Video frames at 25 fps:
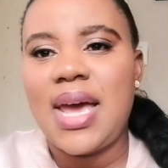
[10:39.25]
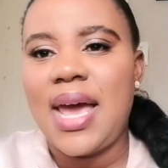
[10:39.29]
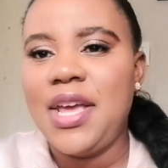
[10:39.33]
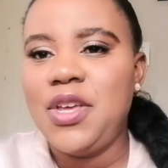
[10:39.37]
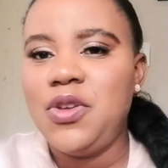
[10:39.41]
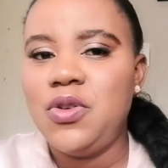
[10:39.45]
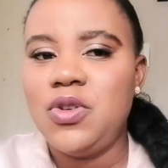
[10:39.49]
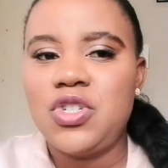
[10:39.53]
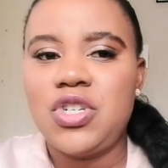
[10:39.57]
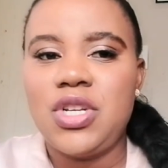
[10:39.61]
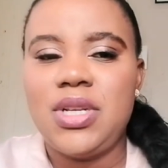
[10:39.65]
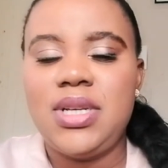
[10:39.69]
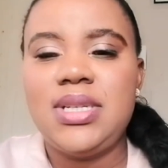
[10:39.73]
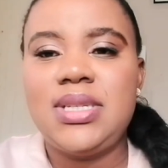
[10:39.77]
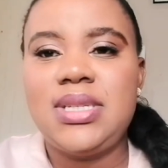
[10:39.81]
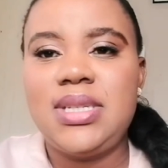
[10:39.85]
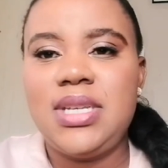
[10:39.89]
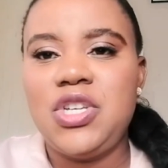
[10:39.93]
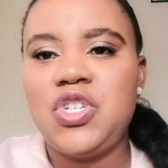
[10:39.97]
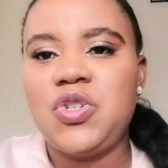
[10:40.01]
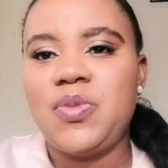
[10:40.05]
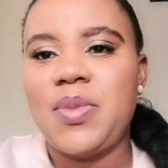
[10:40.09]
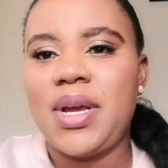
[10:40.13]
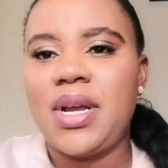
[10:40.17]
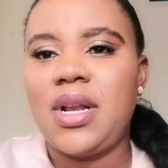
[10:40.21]
I usually
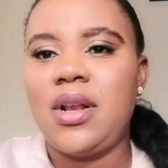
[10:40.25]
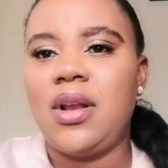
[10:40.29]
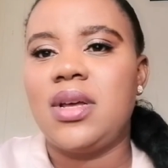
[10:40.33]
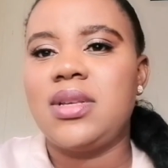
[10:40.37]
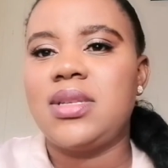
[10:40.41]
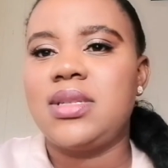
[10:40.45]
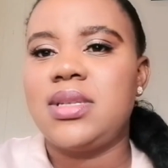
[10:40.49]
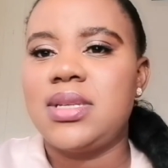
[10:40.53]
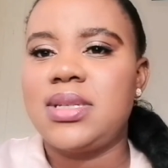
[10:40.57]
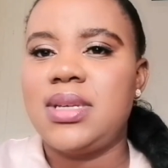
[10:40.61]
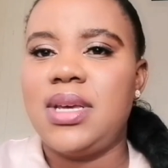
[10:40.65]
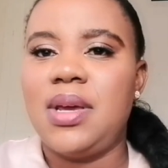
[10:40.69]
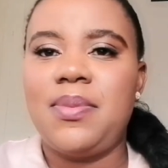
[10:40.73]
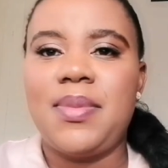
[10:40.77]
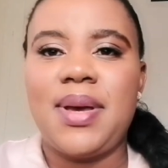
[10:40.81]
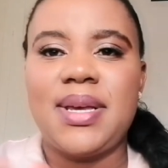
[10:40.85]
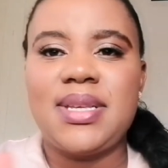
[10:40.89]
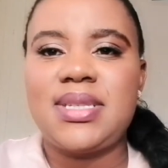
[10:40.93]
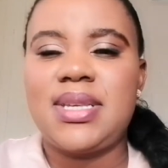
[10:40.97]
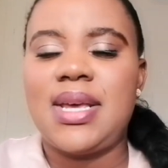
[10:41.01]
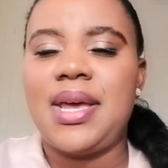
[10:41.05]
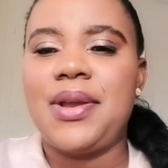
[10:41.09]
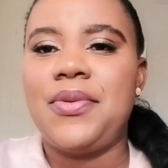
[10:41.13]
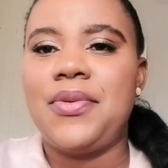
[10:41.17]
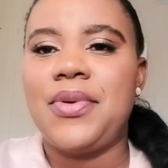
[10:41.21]
teach my classes, get my
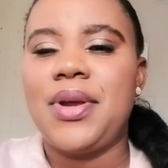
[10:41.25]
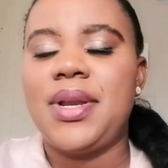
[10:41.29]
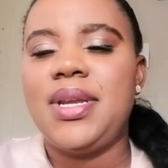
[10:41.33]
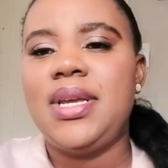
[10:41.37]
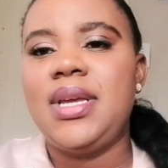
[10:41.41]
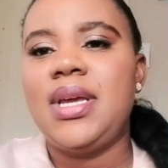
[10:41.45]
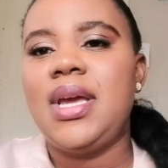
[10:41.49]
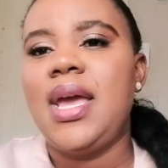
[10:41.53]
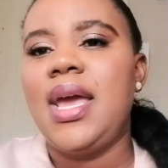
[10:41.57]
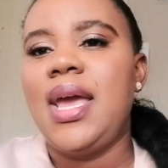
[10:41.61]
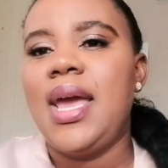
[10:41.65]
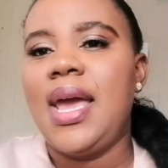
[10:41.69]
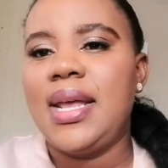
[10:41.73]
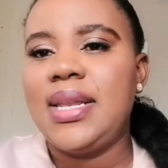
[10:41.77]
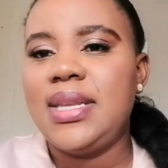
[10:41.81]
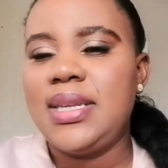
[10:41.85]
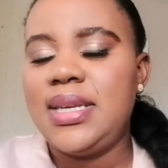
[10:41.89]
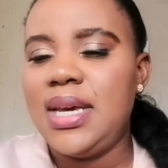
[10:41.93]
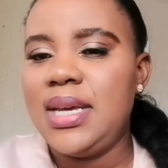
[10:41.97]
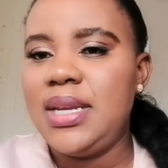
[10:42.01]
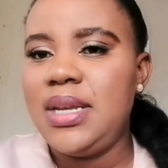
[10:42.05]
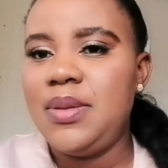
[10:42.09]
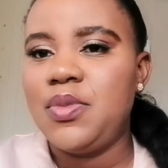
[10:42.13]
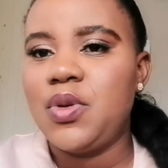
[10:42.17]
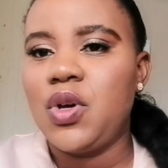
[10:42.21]
son ready, and
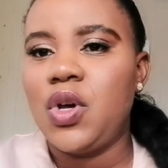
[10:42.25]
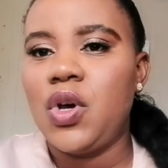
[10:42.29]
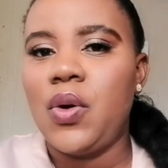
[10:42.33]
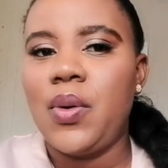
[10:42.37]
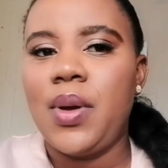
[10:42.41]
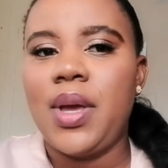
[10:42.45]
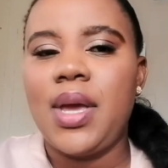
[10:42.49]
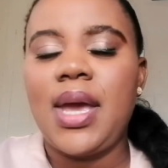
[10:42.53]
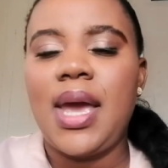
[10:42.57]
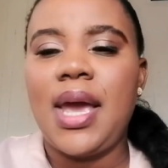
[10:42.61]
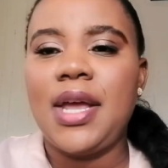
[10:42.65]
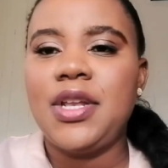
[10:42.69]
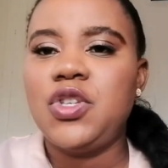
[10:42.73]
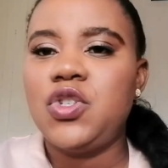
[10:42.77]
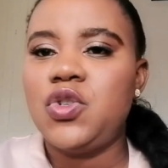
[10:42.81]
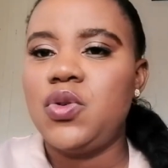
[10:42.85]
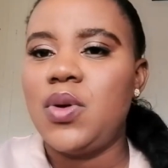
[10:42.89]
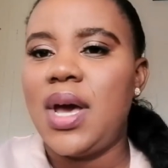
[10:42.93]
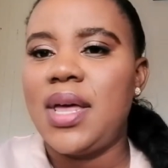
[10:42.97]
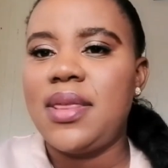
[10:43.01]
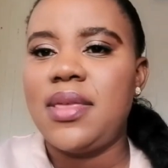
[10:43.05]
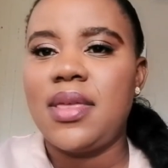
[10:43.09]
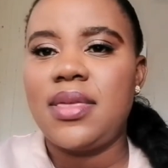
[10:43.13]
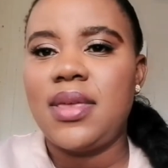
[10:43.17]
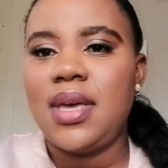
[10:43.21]
get him going, and do
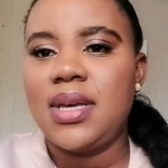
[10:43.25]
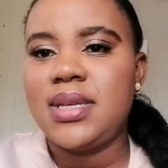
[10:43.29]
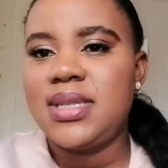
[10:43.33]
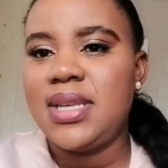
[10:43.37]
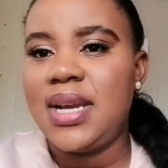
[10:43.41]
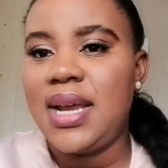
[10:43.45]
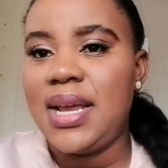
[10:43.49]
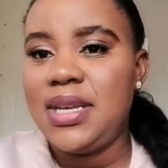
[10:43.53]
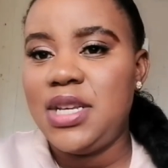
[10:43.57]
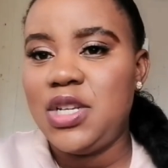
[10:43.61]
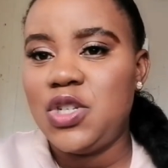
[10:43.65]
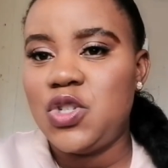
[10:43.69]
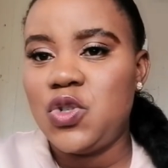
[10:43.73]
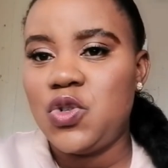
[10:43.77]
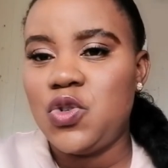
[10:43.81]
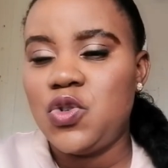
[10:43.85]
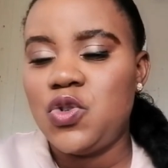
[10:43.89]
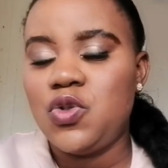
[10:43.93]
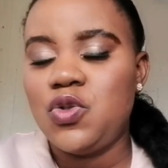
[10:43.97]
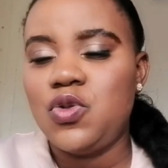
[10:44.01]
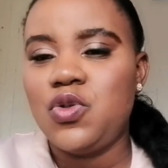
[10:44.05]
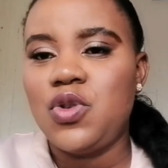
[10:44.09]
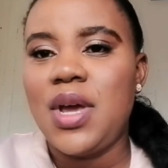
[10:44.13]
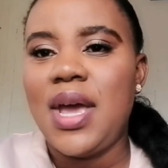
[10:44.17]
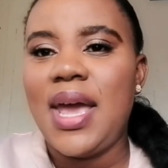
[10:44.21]
other things that I need to
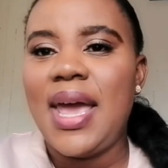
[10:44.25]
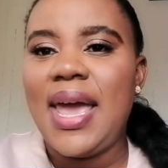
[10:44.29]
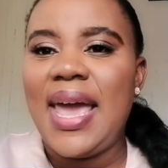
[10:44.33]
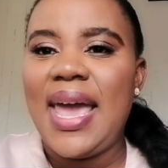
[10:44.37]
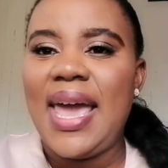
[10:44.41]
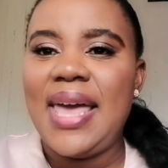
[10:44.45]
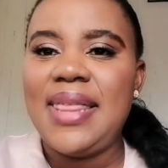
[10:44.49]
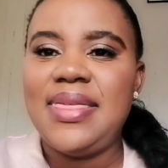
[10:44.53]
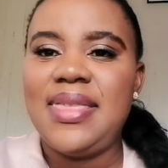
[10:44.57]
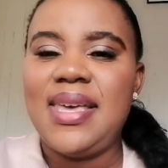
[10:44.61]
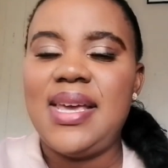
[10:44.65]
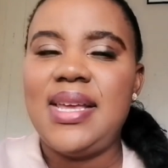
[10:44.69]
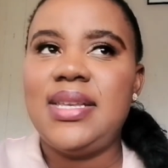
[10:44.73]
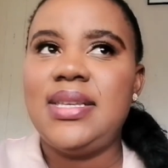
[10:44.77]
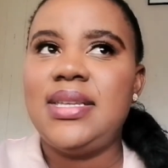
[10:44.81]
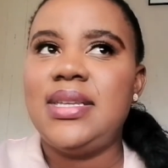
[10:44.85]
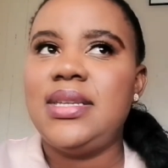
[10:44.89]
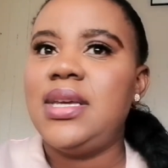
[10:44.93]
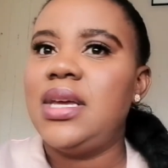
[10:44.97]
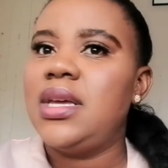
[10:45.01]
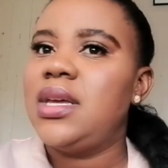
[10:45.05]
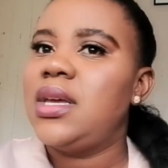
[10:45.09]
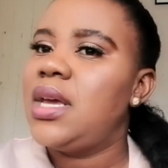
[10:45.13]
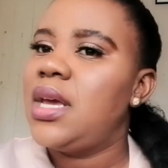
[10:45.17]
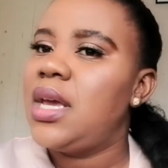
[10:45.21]
do. And then
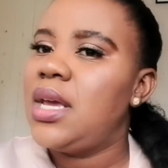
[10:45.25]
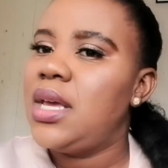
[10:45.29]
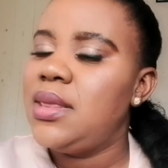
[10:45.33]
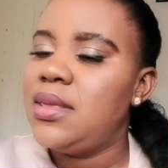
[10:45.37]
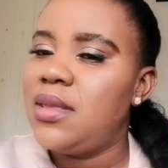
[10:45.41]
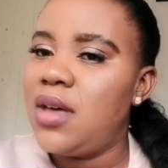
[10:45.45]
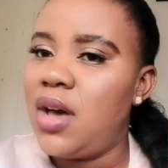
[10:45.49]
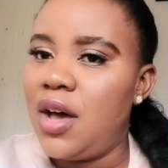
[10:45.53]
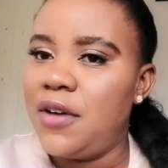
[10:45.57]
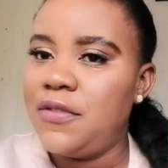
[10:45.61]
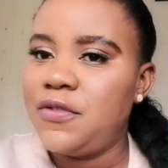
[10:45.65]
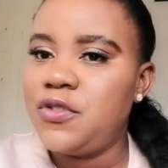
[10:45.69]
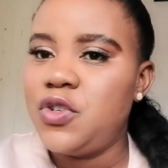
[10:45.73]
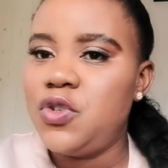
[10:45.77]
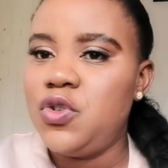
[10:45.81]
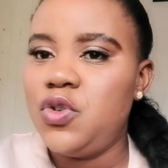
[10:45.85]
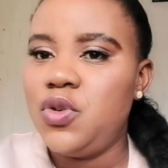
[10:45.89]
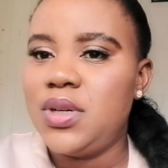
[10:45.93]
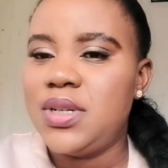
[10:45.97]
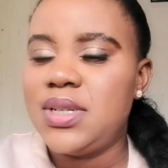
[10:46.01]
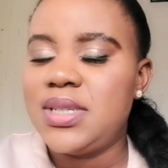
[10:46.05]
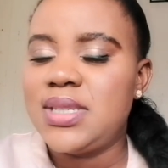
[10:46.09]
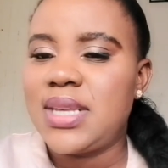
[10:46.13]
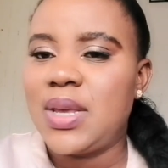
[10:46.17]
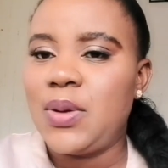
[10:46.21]
in the
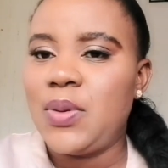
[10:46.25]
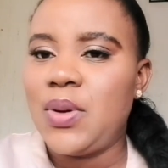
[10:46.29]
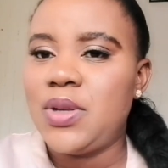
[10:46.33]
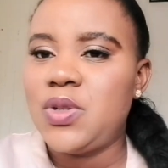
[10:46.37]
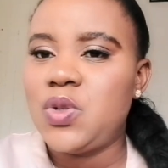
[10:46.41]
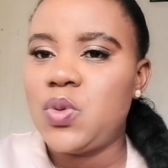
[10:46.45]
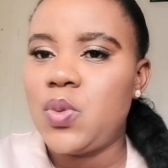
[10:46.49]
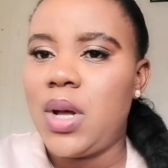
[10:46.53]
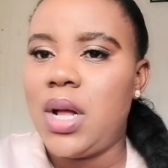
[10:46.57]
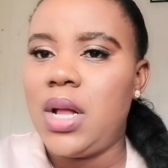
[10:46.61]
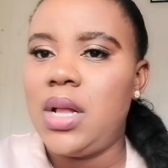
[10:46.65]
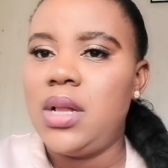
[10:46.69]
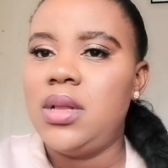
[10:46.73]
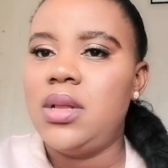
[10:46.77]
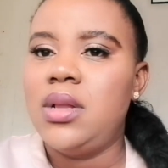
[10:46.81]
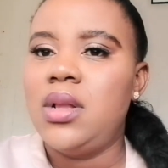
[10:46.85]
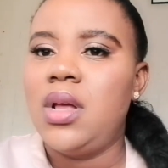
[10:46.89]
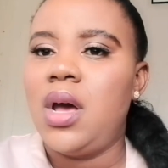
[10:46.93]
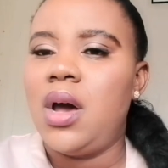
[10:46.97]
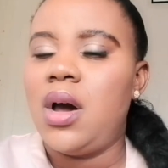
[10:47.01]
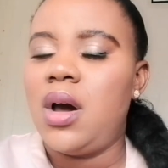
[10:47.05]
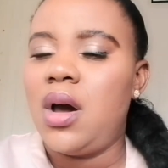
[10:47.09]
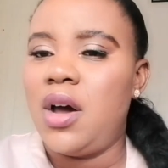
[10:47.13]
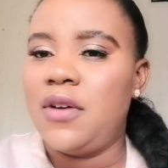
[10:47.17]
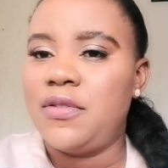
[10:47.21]
afternoon as well,
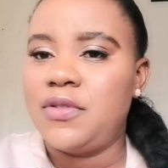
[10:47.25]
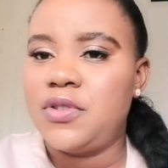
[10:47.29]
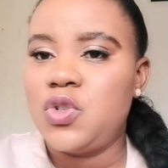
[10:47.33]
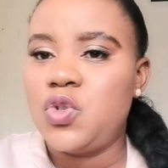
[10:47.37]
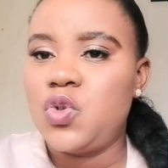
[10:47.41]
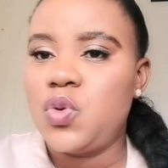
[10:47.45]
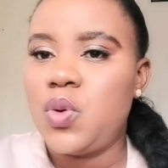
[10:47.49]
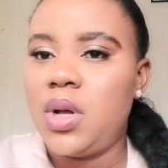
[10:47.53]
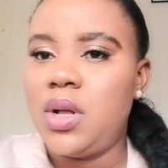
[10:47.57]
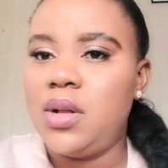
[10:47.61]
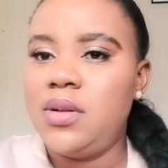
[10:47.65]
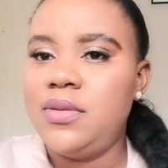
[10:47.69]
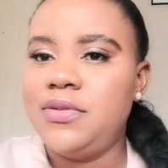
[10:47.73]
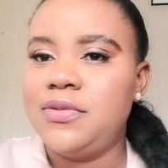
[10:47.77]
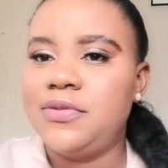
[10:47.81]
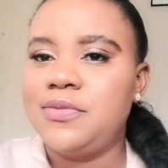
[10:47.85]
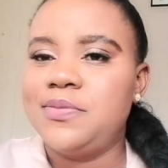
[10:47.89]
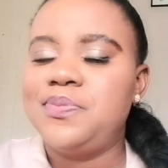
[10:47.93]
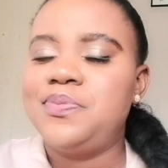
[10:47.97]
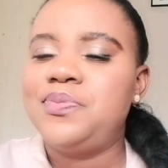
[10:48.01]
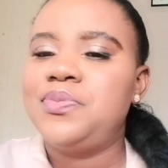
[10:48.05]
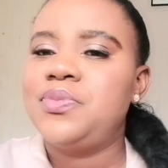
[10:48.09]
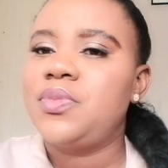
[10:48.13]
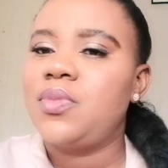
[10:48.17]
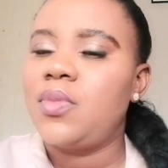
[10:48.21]
after 12,
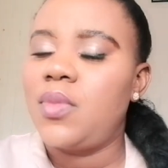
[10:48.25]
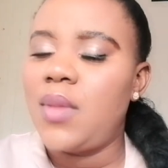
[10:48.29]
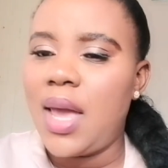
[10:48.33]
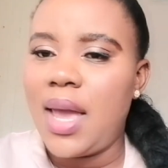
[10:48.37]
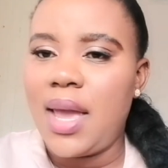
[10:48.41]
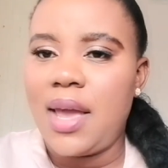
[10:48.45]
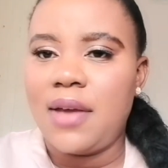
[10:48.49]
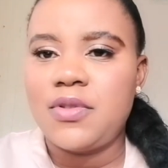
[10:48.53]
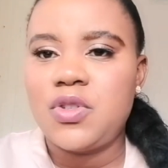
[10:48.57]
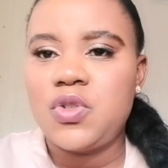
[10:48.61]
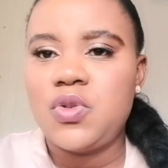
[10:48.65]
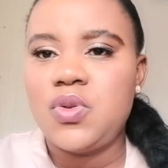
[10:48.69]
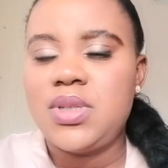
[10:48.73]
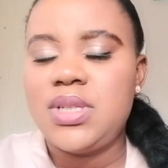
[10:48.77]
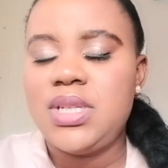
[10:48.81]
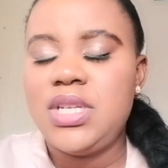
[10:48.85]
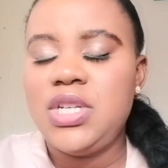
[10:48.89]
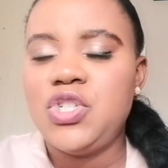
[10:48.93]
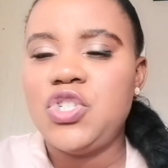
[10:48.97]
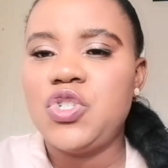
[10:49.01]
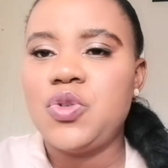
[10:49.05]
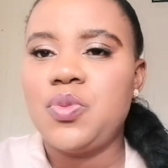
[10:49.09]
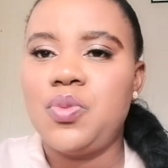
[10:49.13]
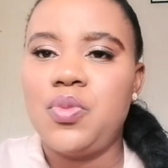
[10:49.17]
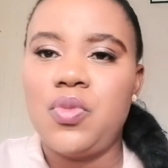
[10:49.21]
I have to
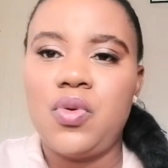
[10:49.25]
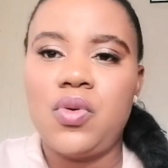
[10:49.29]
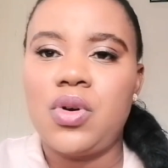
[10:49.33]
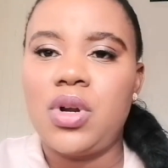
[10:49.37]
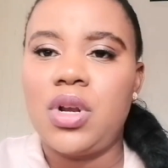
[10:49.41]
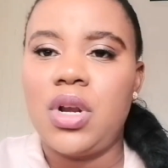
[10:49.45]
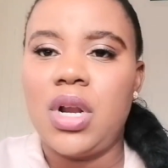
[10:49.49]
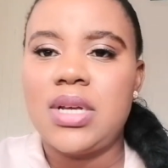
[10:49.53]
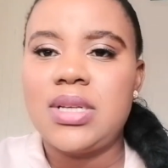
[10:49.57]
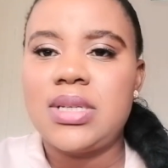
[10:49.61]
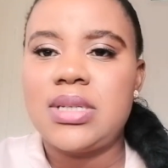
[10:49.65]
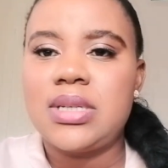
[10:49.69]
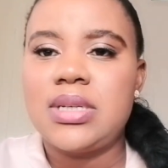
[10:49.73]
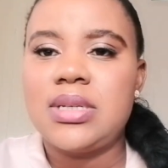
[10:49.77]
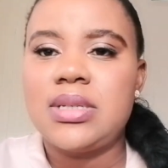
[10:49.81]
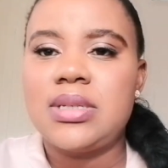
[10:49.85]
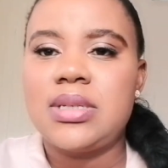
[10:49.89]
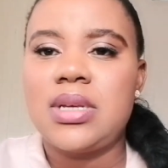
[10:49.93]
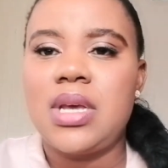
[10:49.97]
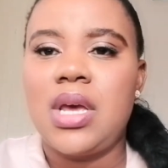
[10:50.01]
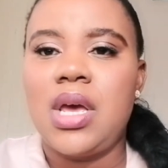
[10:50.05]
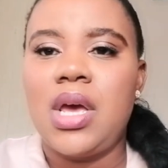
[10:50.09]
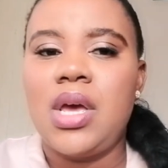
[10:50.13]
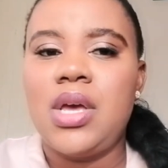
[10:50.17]
teach more classes.